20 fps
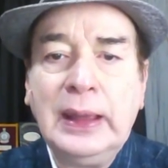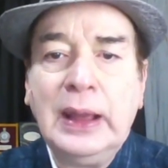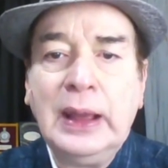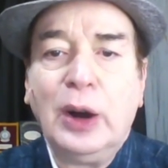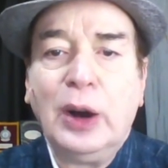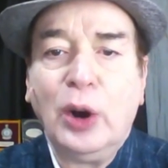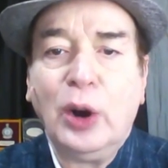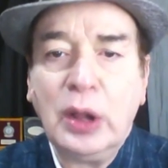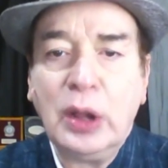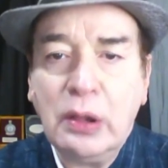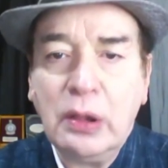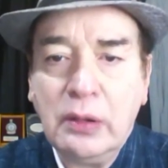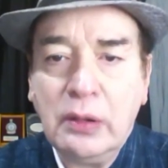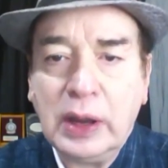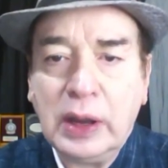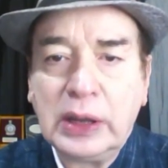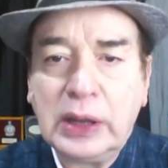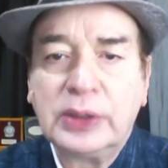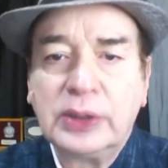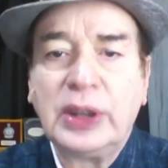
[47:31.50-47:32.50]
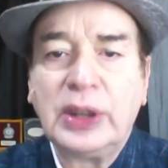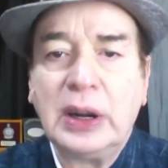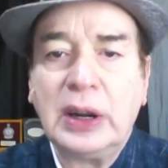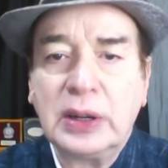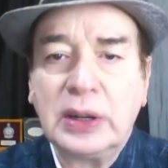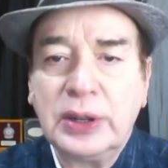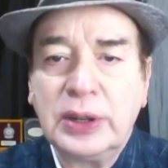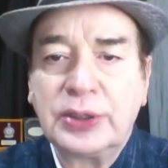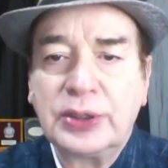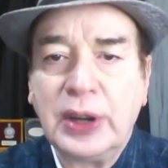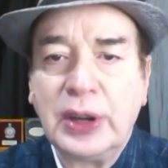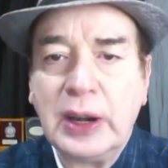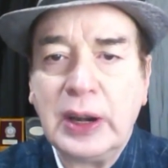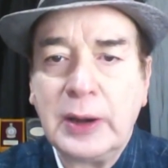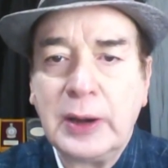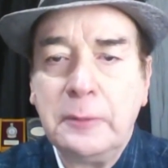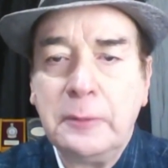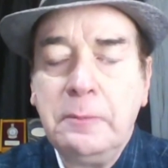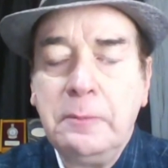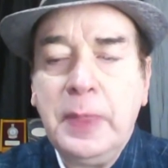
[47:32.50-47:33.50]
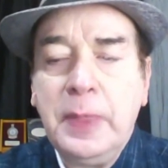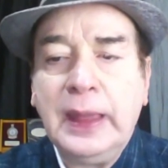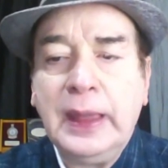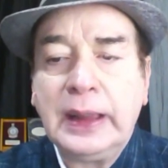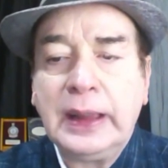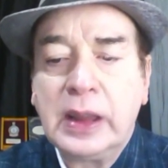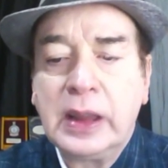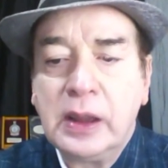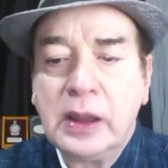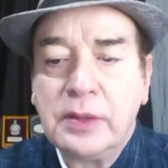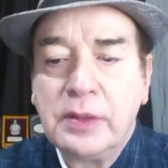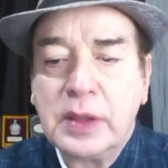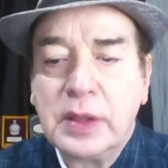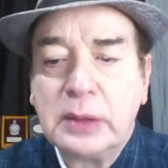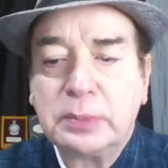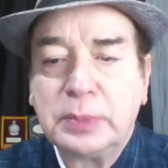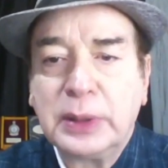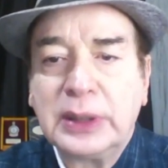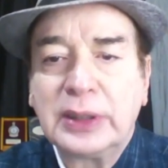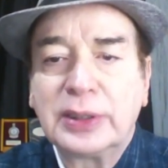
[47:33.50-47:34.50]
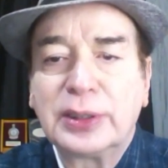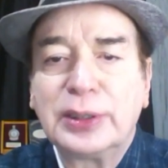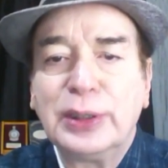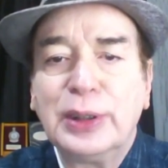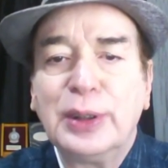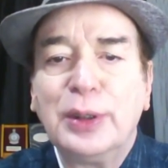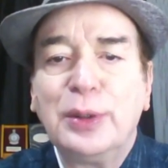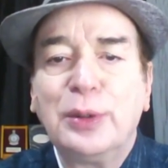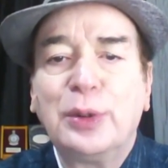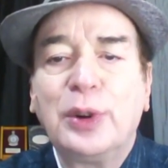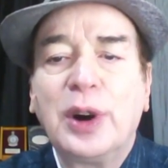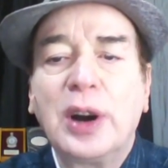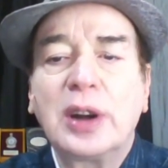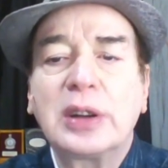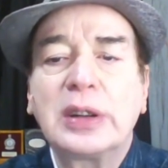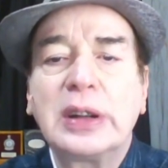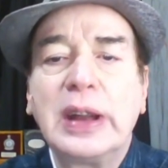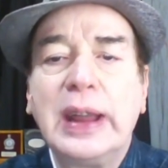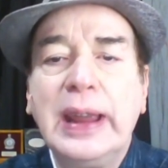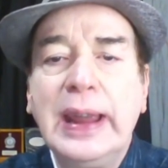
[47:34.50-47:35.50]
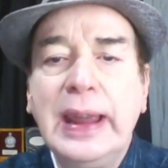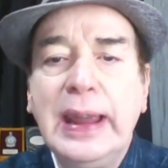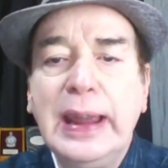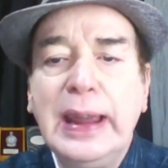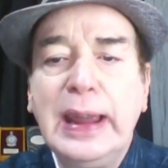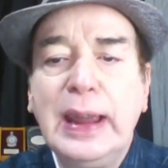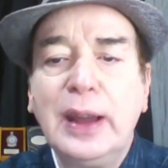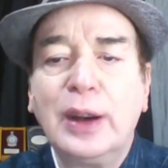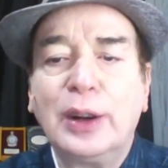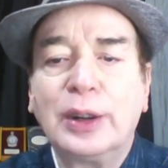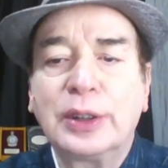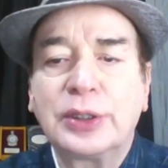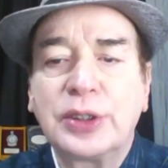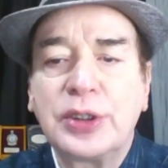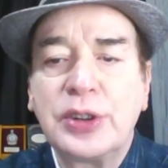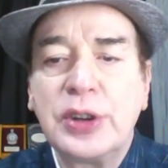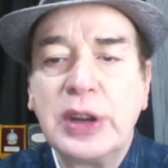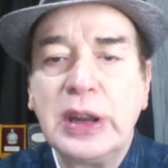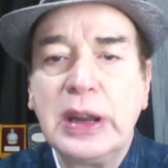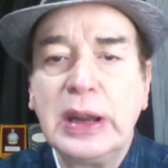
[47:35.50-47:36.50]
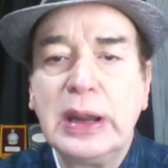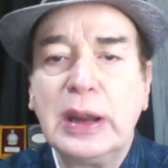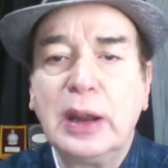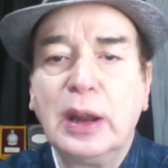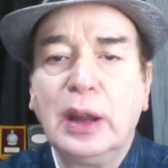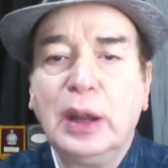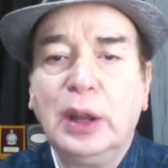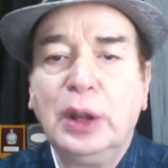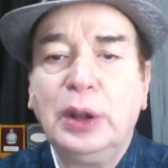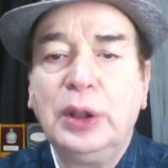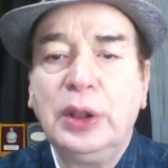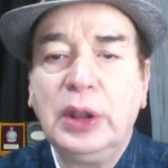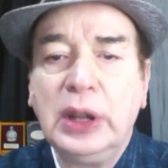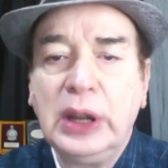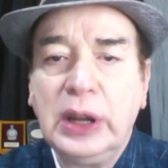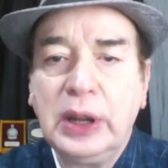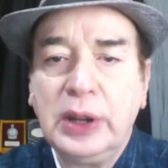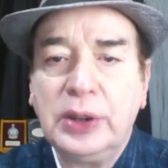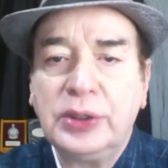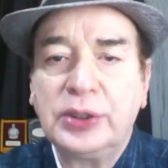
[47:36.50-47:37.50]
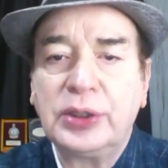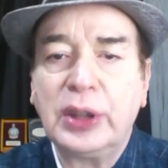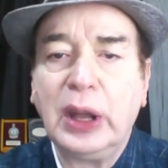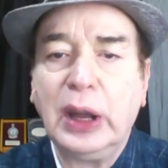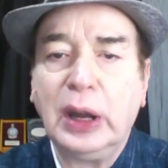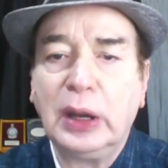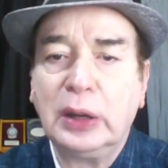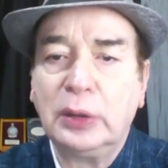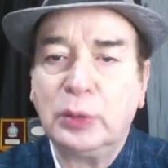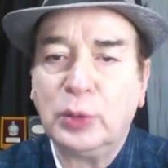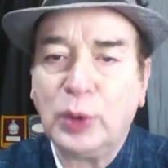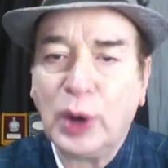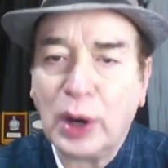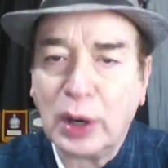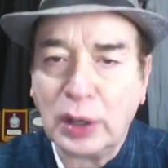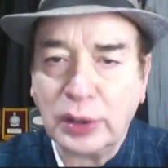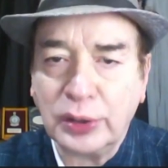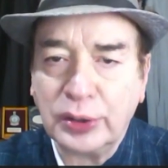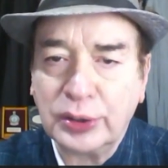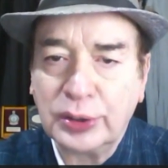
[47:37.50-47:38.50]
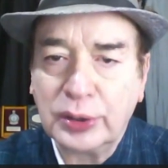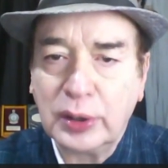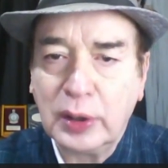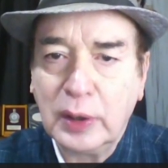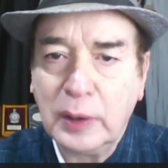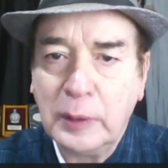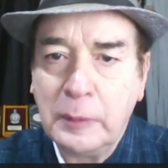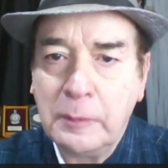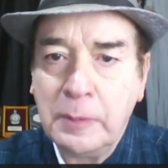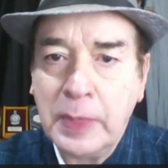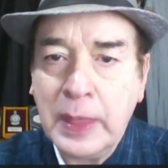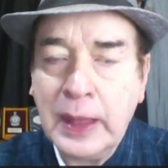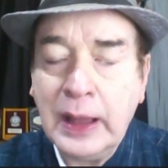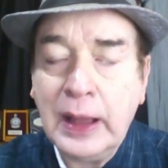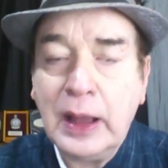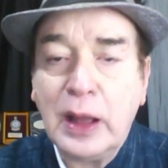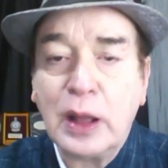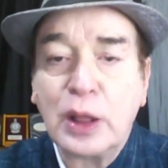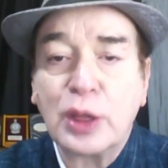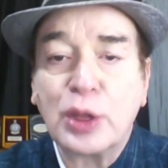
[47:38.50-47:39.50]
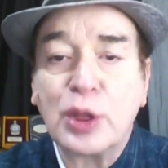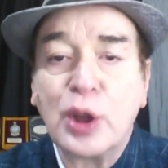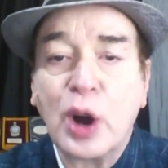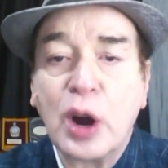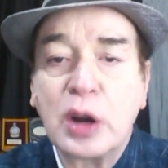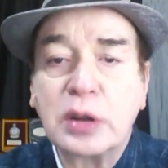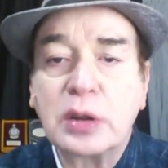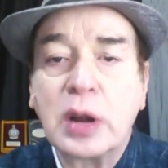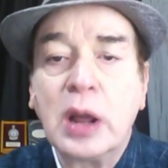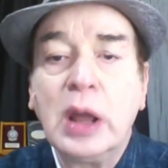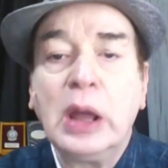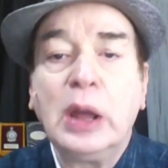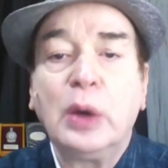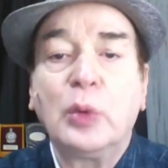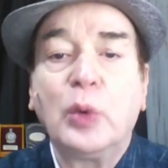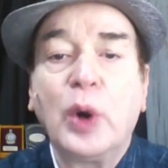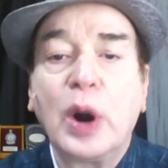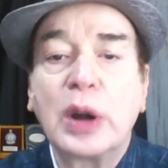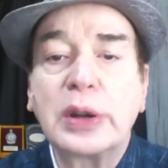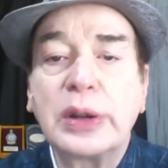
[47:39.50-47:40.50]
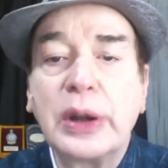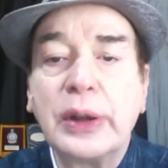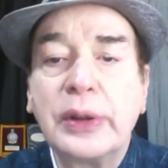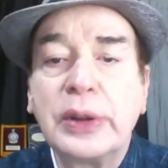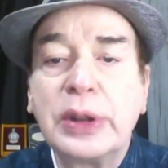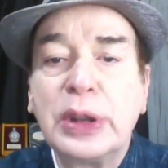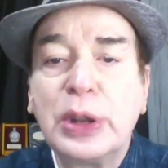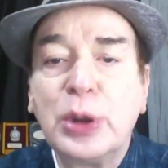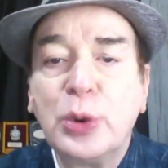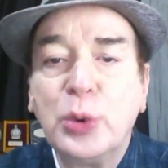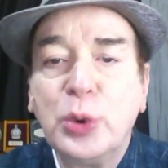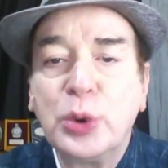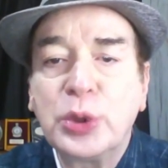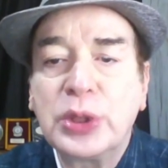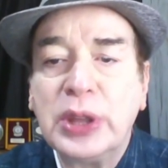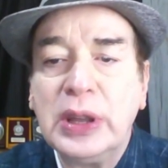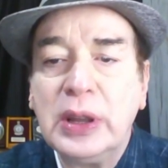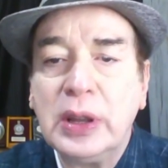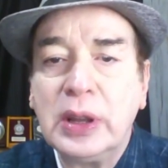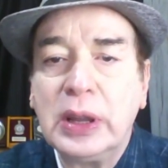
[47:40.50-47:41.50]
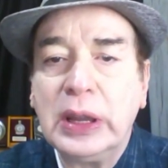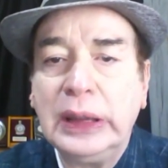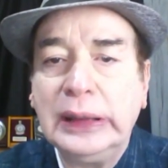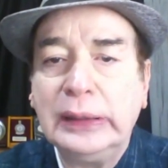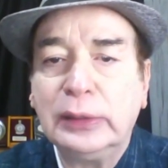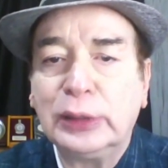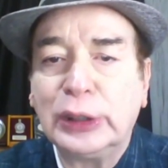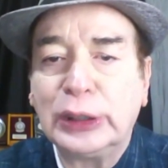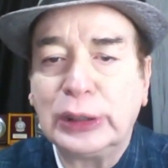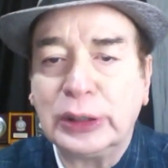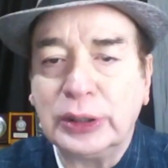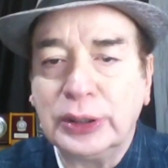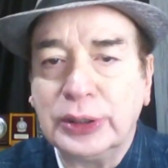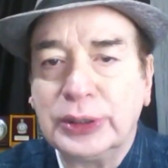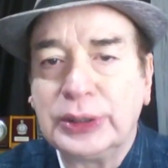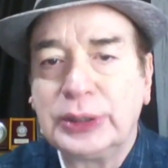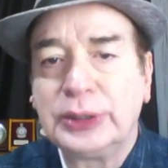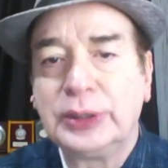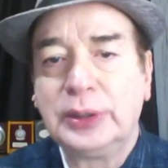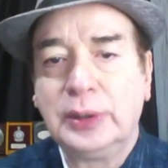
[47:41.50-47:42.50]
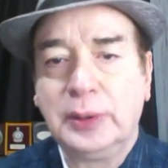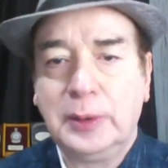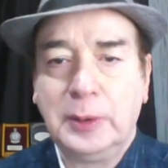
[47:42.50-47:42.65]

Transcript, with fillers: always understand give the person what he or she needs and wants not what you think he wants